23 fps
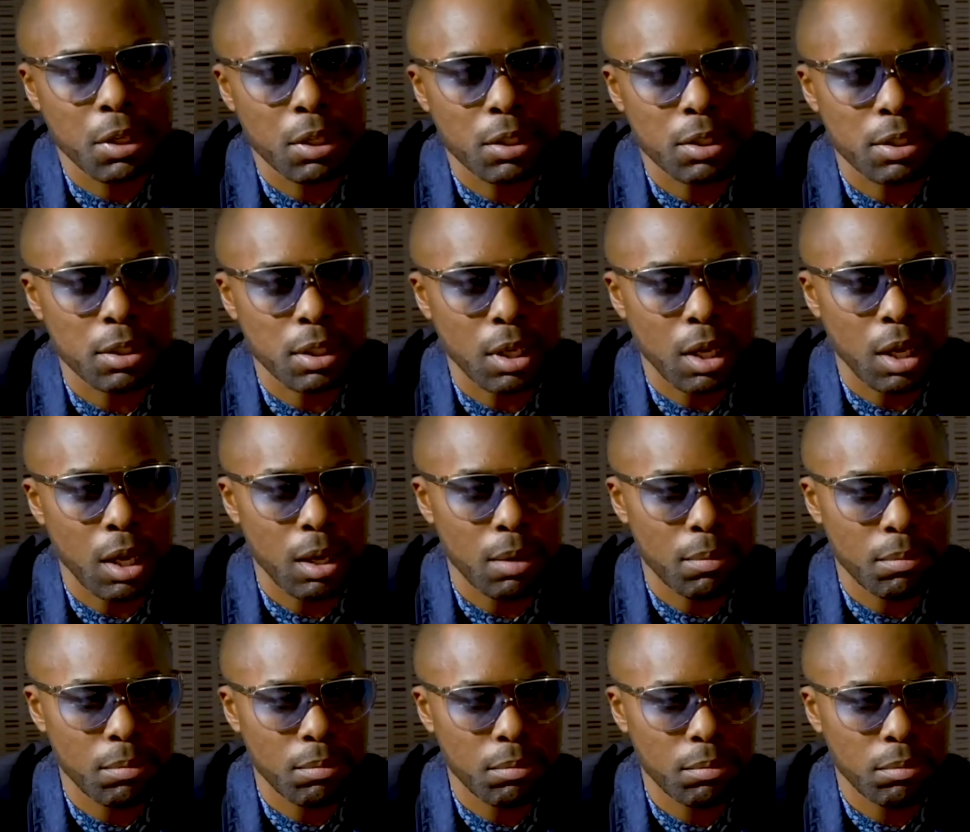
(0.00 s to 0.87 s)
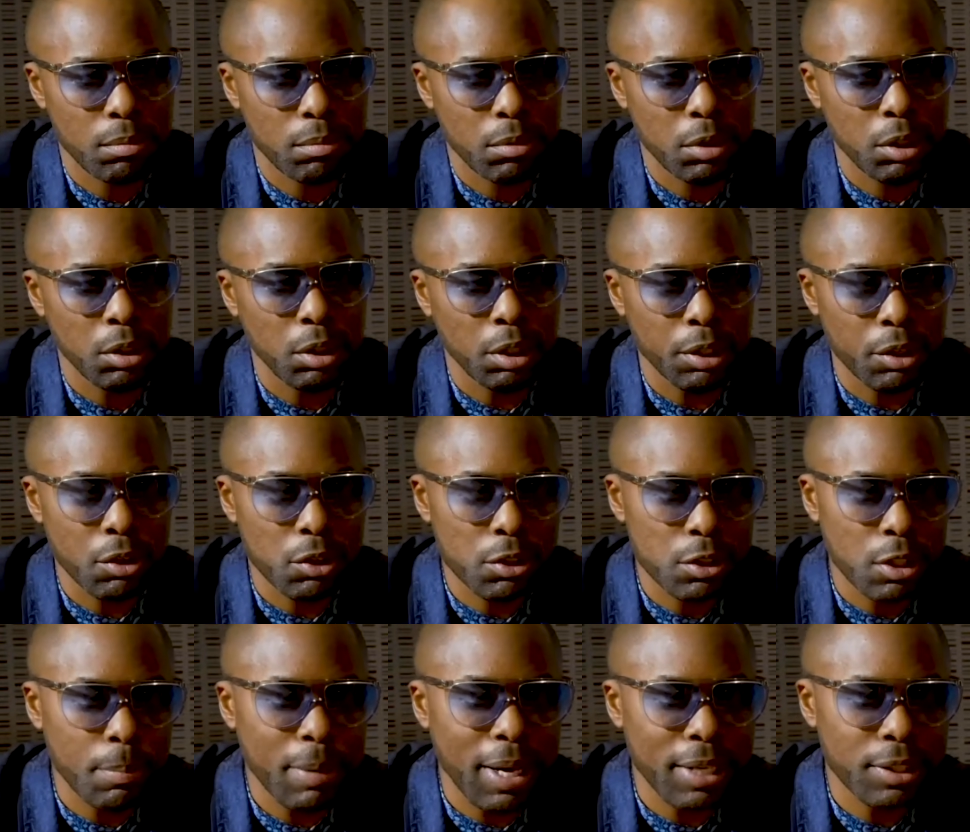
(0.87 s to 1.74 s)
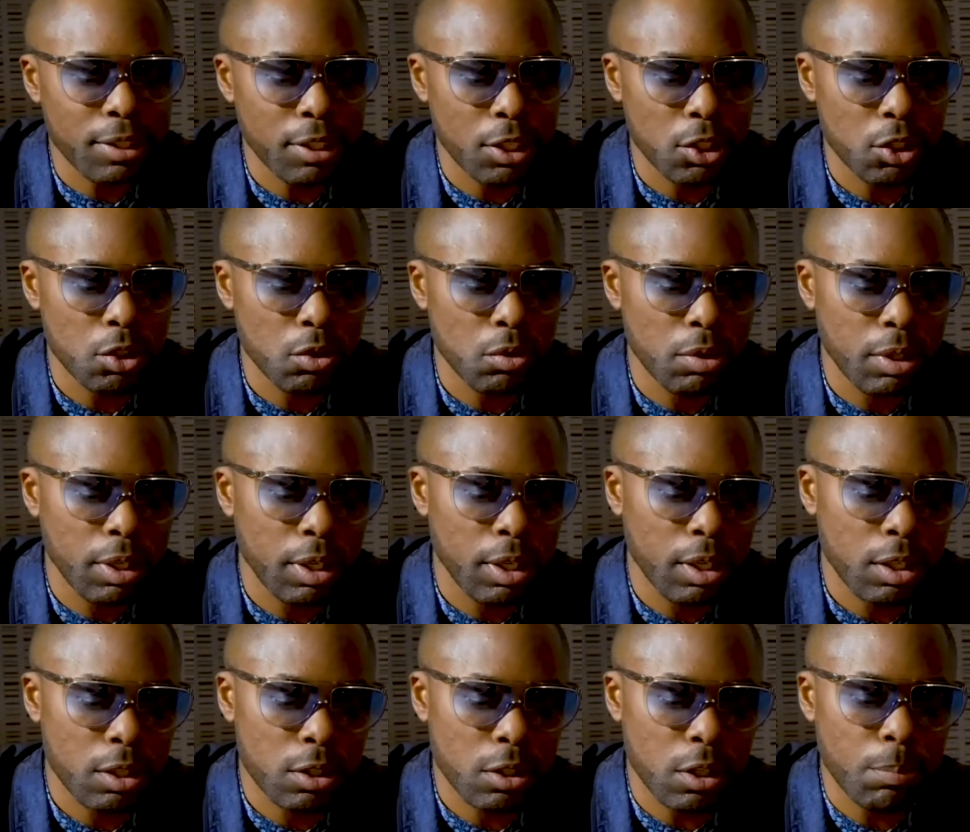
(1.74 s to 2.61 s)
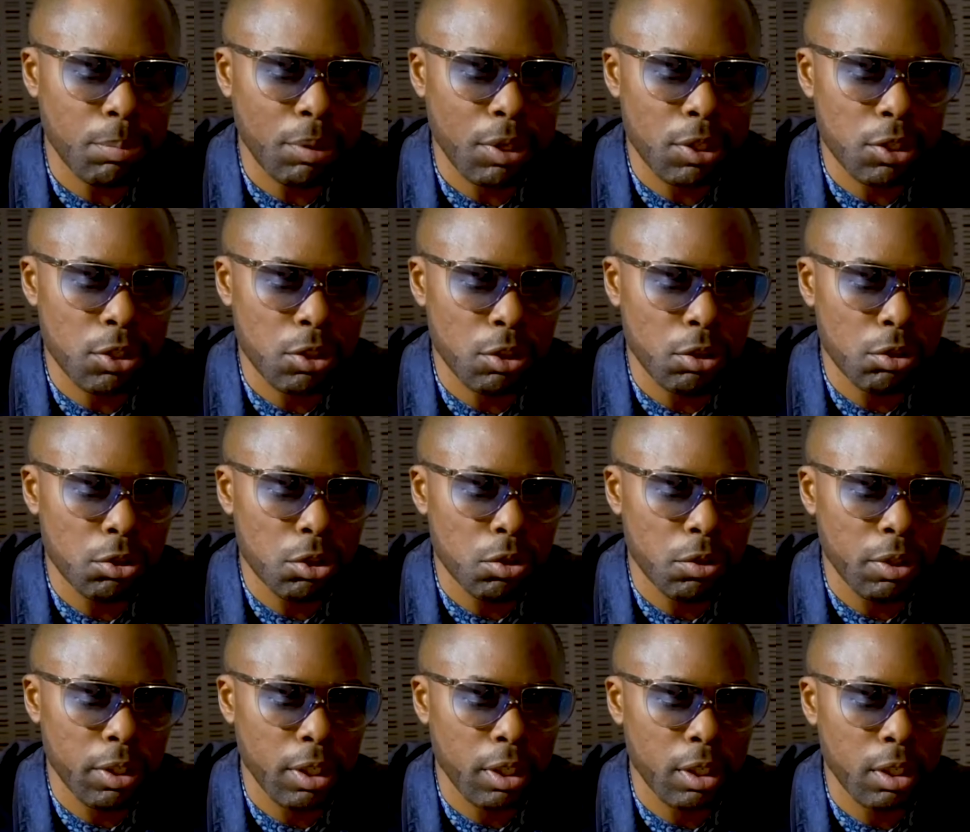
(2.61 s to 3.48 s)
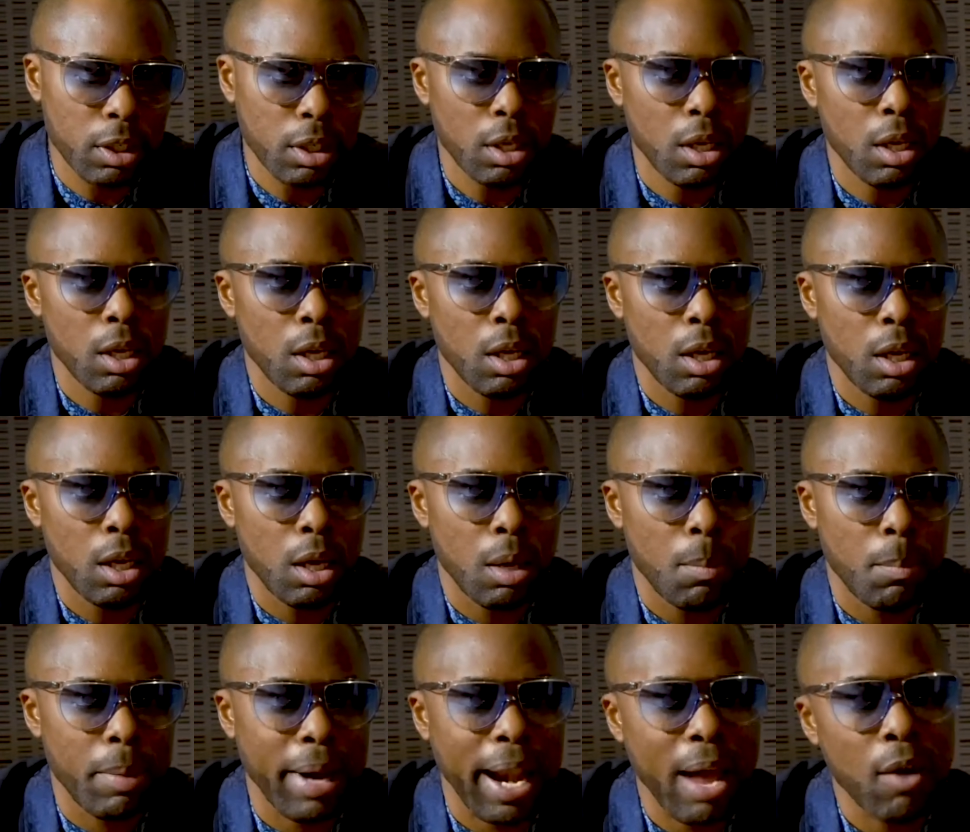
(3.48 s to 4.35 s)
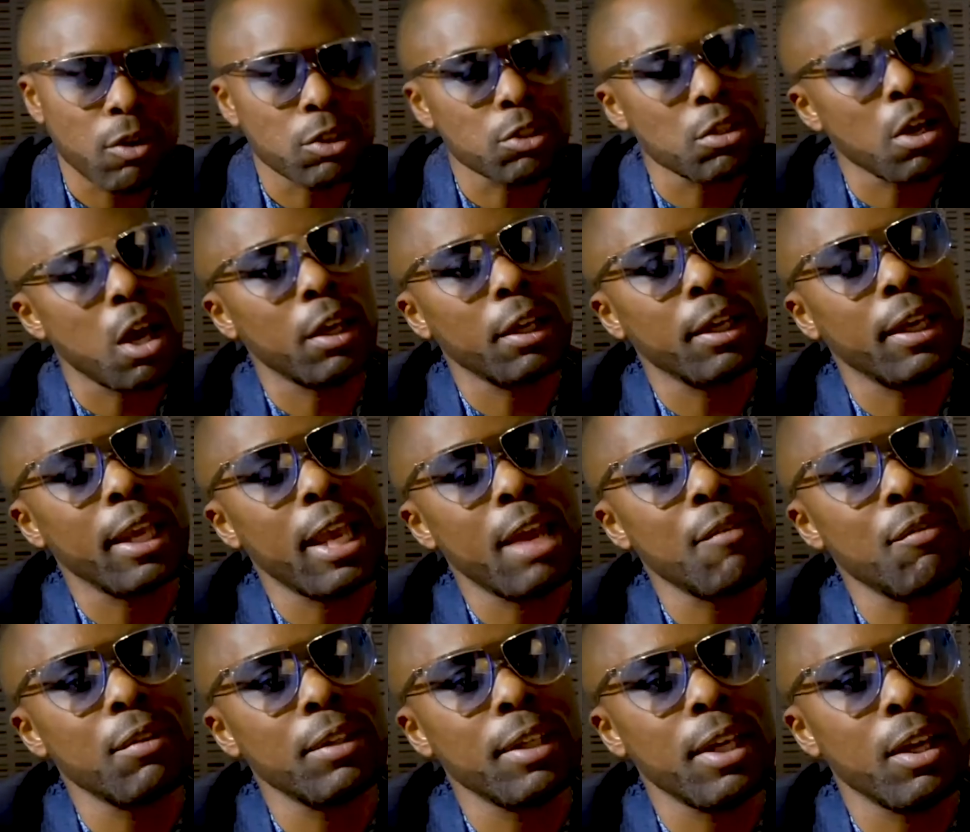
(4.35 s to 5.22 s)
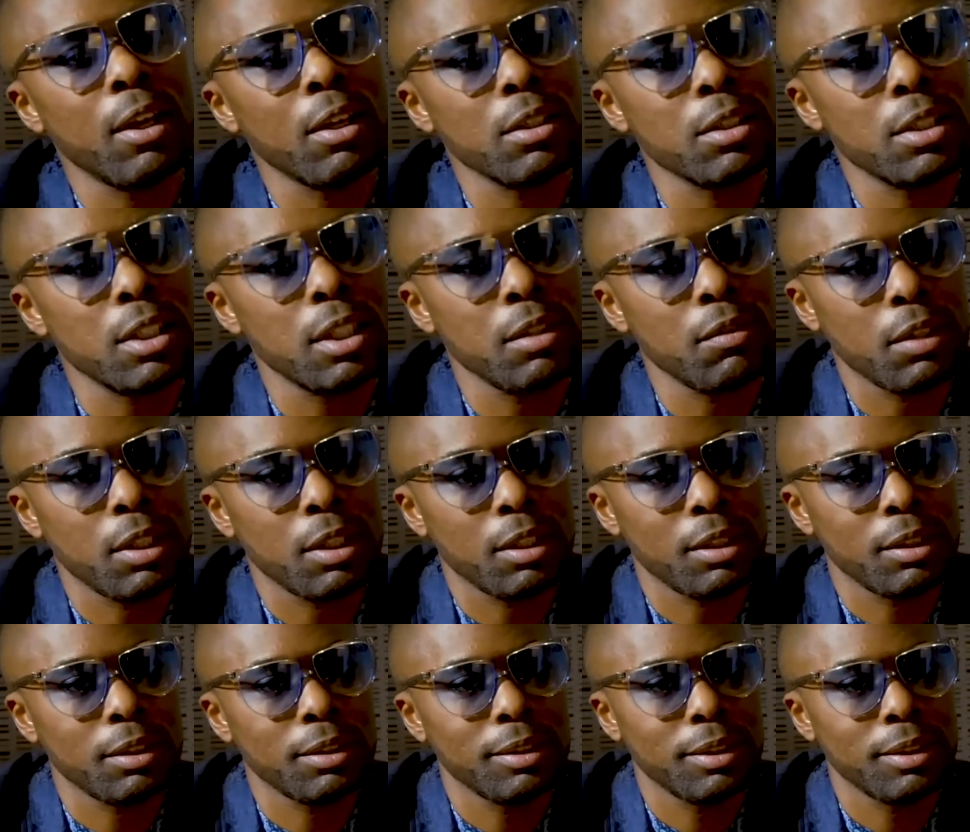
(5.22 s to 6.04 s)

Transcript: because, there was Domatic doing it, Sans Pression doing it, but I was talking it every day on TV.